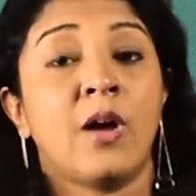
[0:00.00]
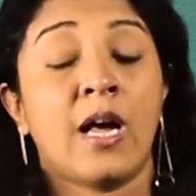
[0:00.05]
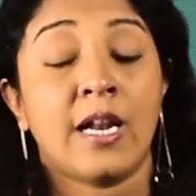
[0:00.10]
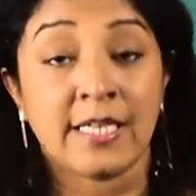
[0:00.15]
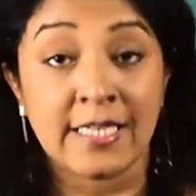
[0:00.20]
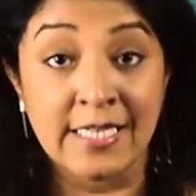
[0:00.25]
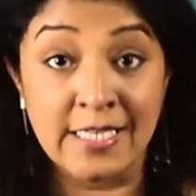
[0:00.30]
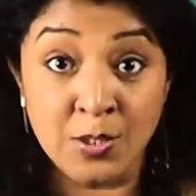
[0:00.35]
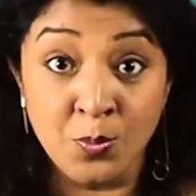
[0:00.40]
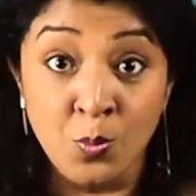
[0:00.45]

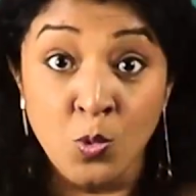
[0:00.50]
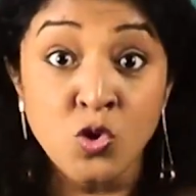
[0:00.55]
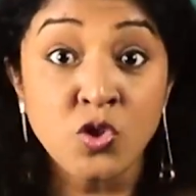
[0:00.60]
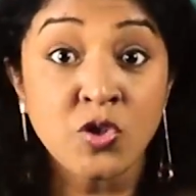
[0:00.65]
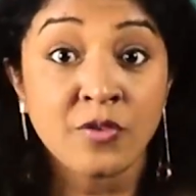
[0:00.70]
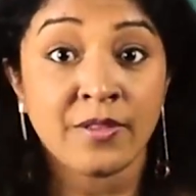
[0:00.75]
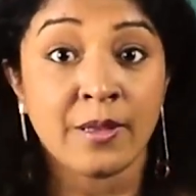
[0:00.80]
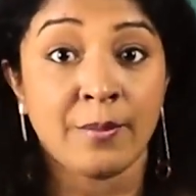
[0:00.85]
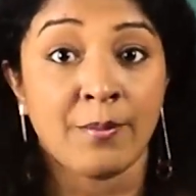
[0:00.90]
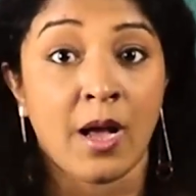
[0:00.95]
At least
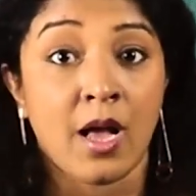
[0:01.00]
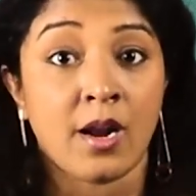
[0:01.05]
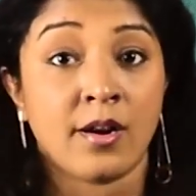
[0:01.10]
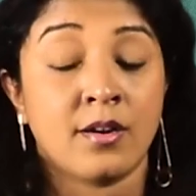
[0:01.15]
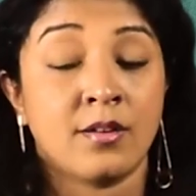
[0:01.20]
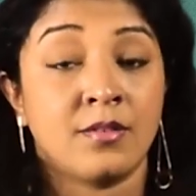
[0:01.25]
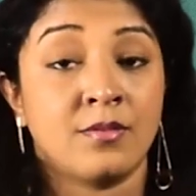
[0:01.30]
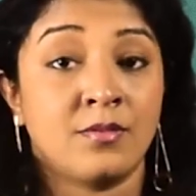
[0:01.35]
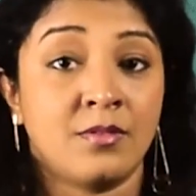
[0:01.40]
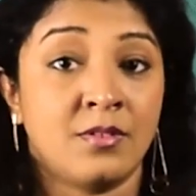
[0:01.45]
most of them
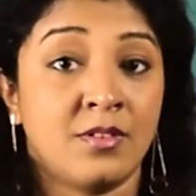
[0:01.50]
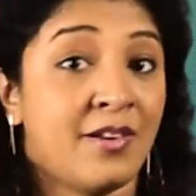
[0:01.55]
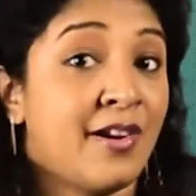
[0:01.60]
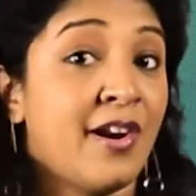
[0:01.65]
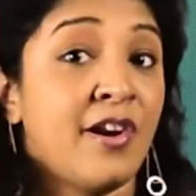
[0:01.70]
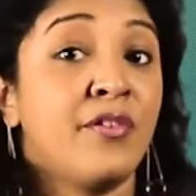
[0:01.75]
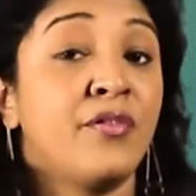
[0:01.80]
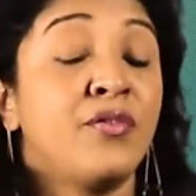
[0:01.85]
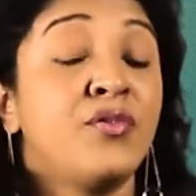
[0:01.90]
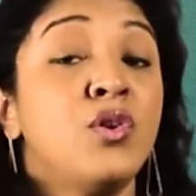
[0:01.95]
are. There
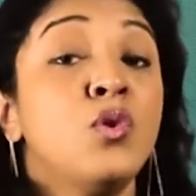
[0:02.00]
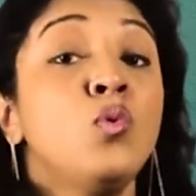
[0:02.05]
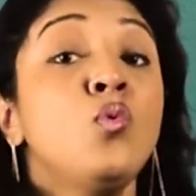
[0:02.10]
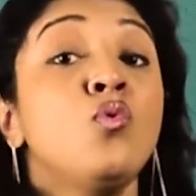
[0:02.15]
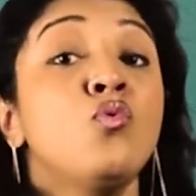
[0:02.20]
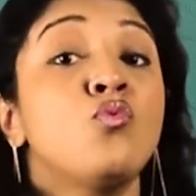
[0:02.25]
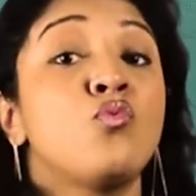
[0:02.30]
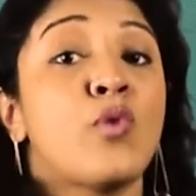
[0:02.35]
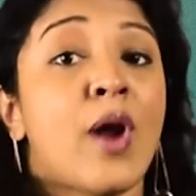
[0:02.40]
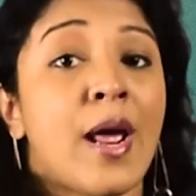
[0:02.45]
are a
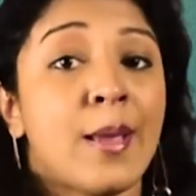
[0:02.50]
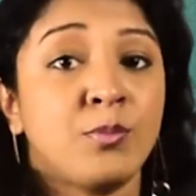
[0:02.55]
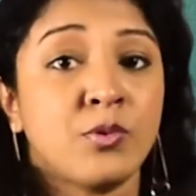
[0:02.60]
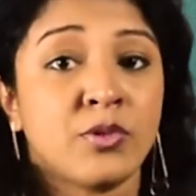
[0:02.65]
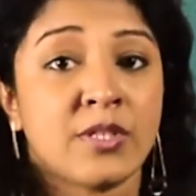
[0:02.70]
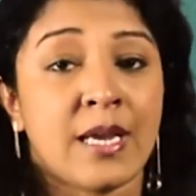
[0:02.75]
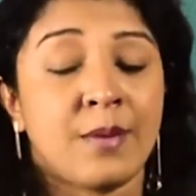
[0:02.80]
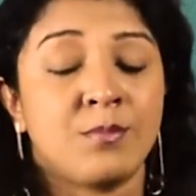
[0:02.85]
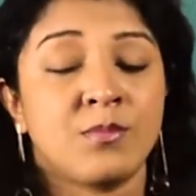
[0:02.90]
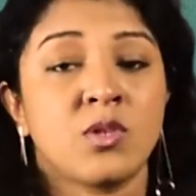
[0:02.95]
few
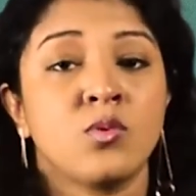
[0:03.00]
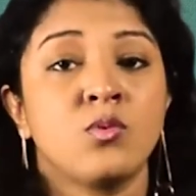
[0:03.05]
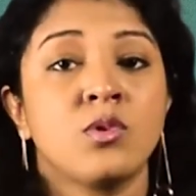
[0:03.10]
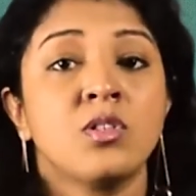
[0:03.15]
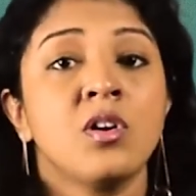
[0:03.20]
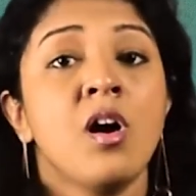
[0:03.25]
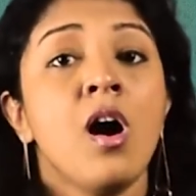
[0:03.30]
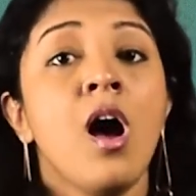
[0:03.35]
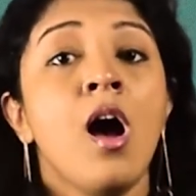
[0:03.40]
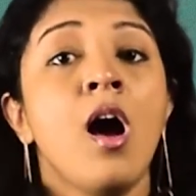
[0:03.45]
ribozymes,
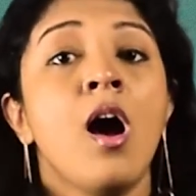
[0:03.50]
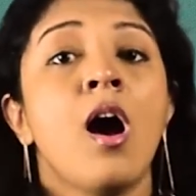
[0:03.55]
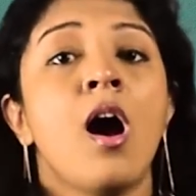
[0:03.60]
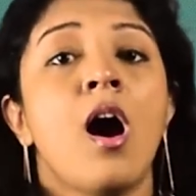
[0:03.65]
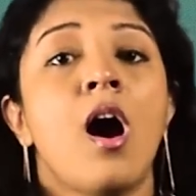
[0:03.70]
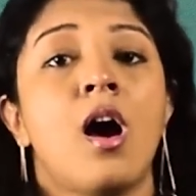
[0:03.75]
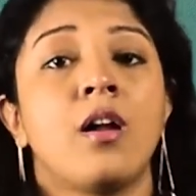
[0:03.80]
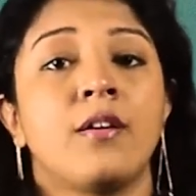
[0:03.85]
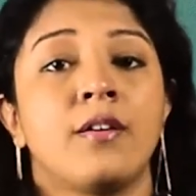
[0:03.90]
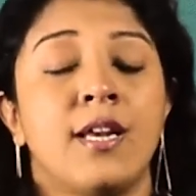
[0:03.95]
which are
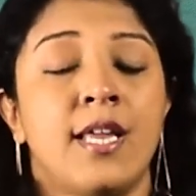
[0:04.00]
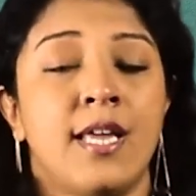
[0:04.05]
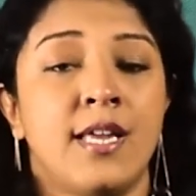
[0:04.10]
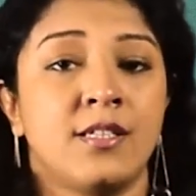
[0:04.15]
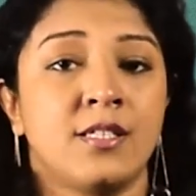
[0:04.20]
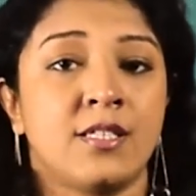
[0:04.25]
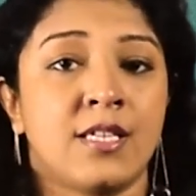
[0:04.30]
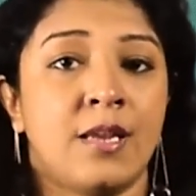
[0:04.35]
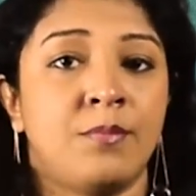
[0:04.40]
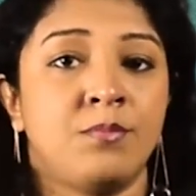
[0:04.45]
RNA
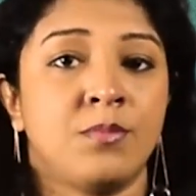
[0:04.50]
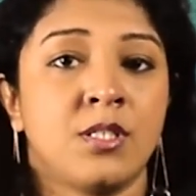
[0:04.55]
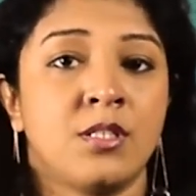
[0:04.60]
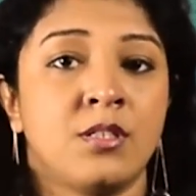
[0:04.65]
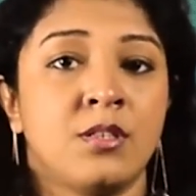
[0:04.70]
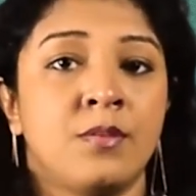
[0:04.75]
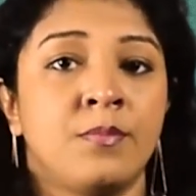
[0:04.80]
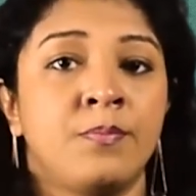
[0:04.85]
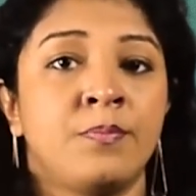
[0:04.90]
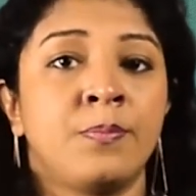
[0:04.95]

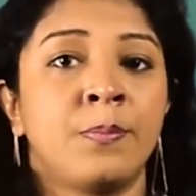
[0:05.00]
enzymes.